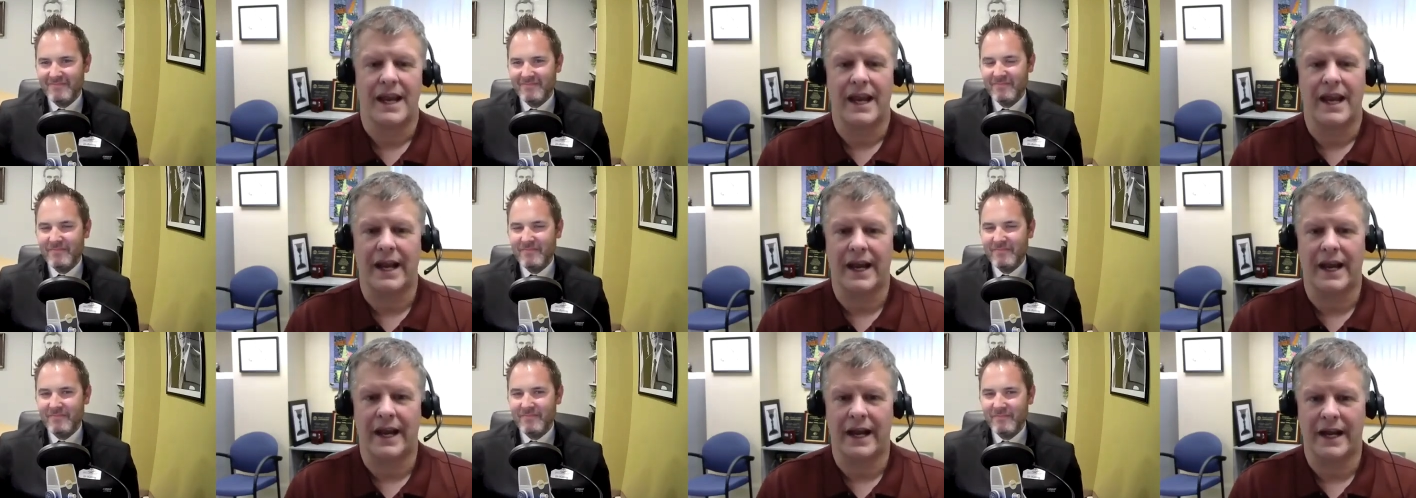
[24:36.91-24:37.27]

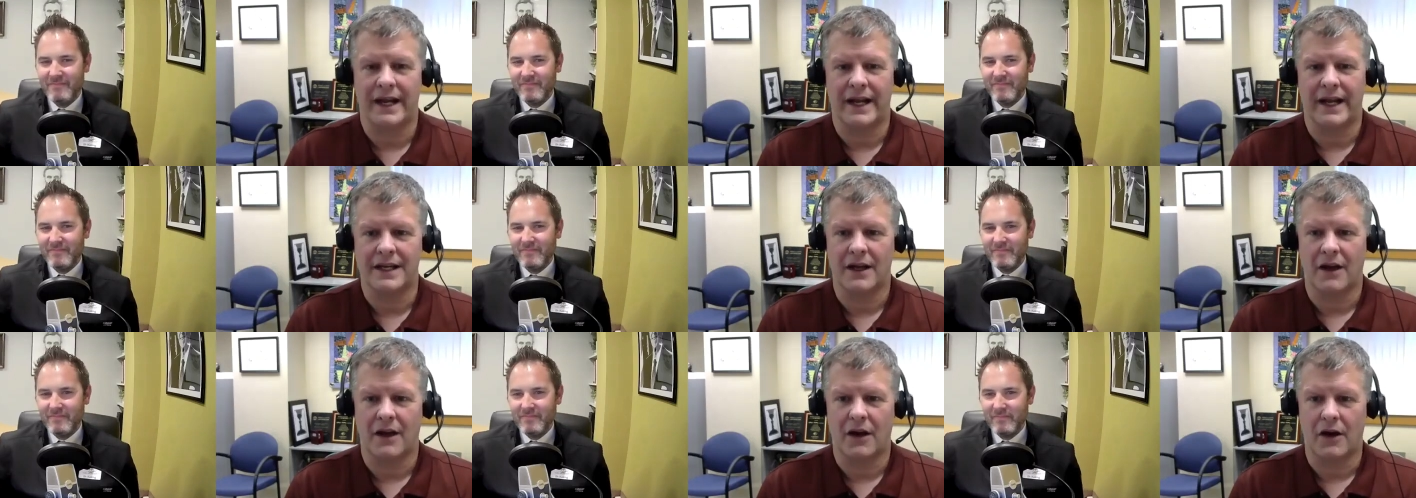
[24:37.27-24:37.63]

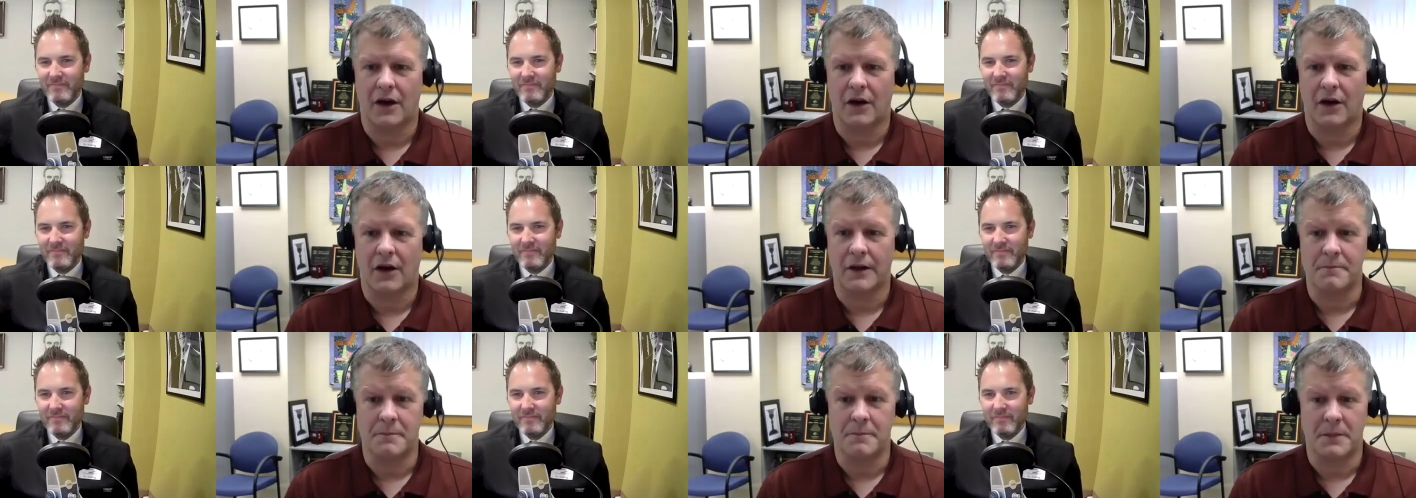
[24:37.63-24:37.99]
Speaker 1: And
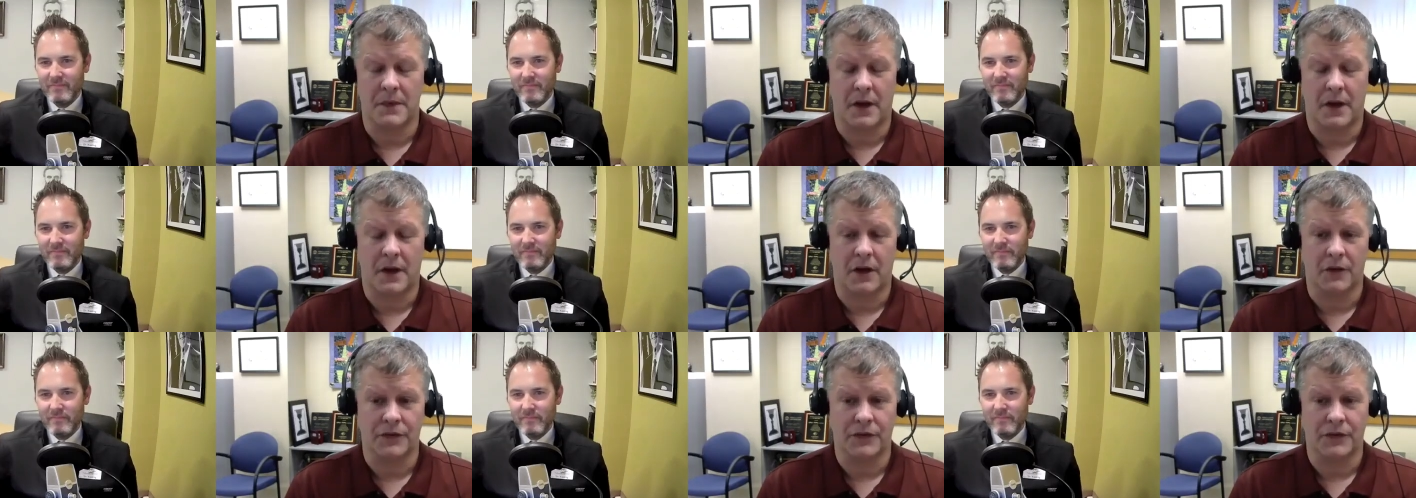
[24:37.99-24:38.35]
I'm
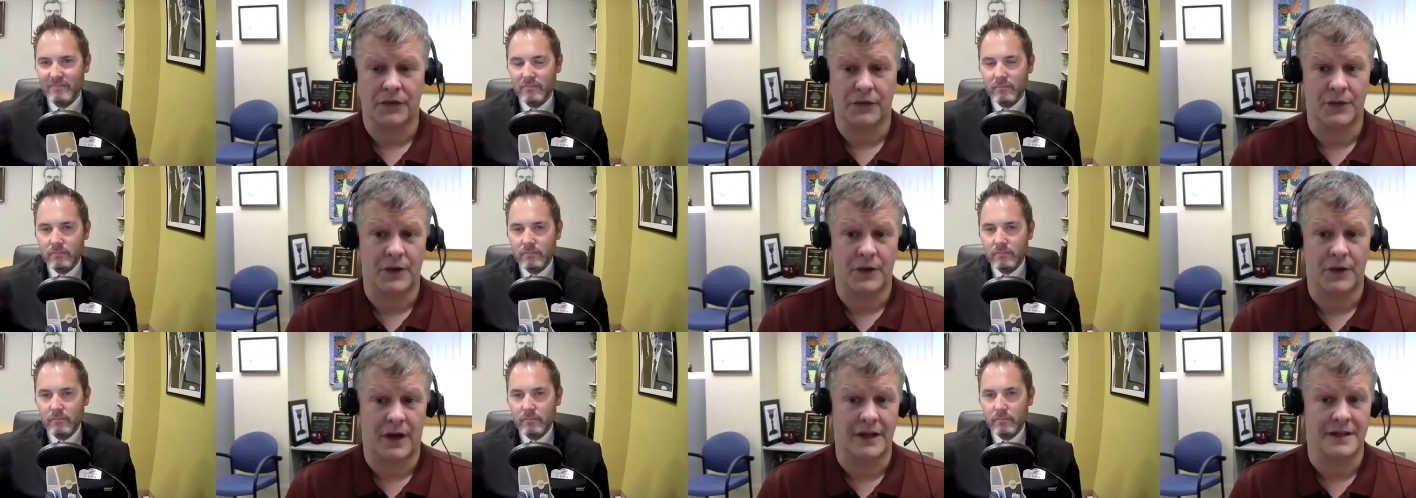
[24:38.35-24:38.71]

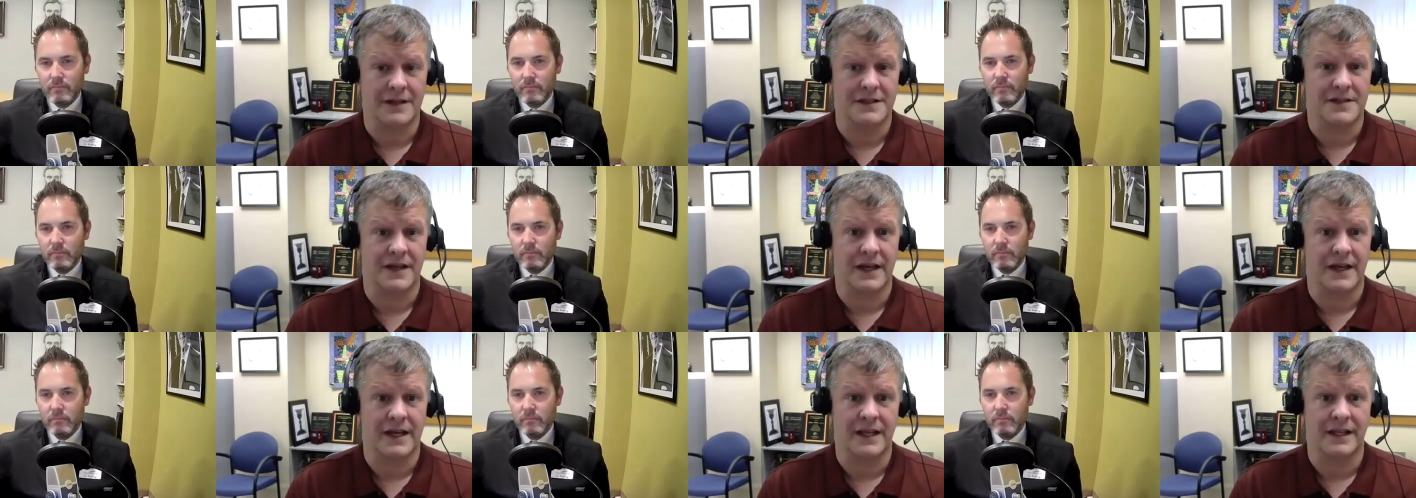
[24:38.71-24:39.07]
also not
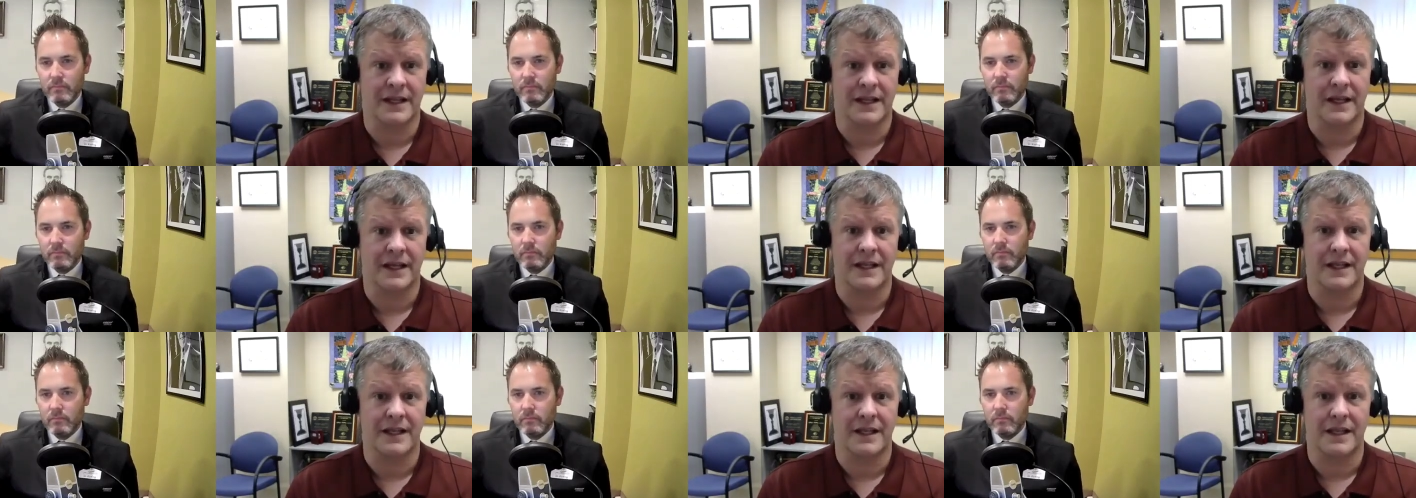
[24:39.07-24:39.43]
saying
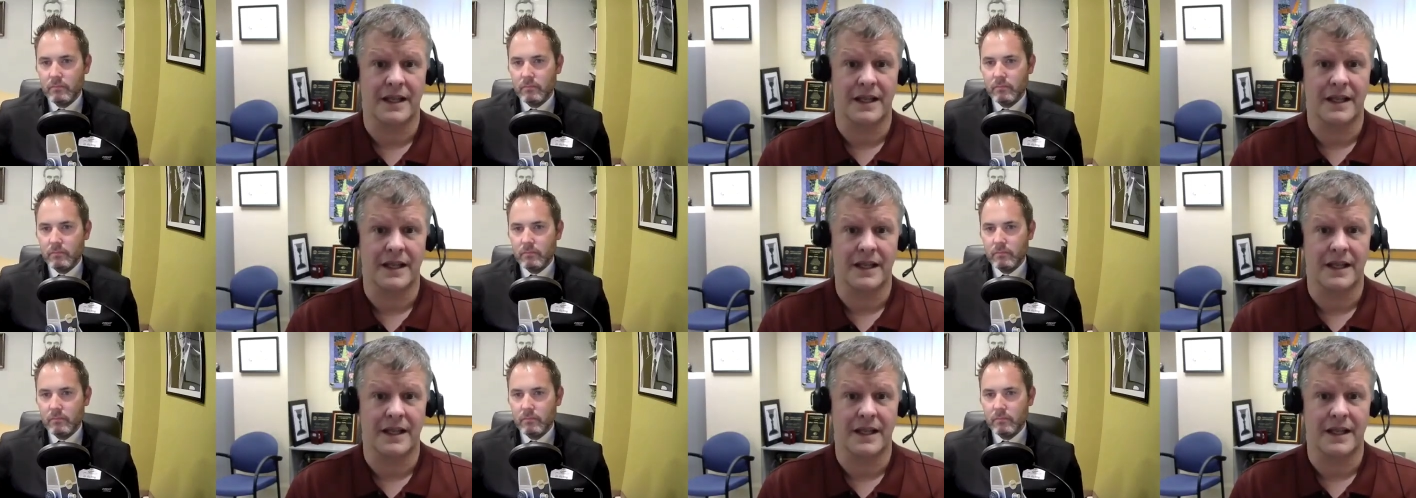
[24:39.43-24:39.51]
that